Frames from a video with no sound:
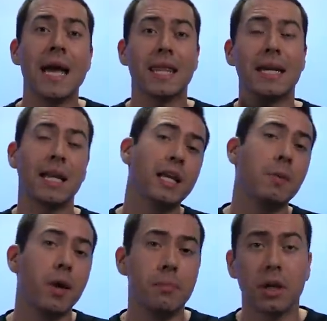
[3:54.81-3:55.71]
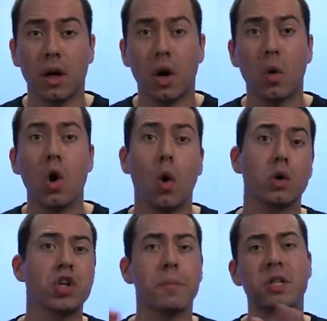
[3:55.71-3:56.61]
then click the button below or
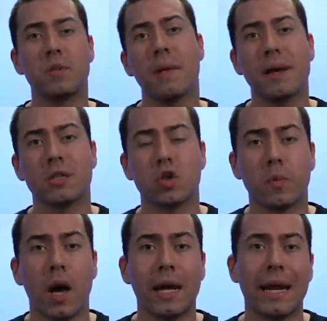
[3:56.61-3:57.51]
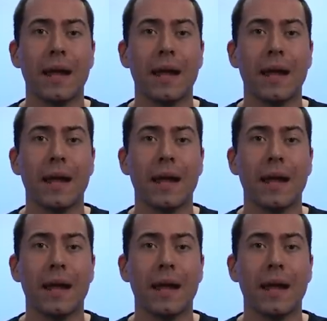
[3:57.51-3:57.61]
jump into my Messenger bot,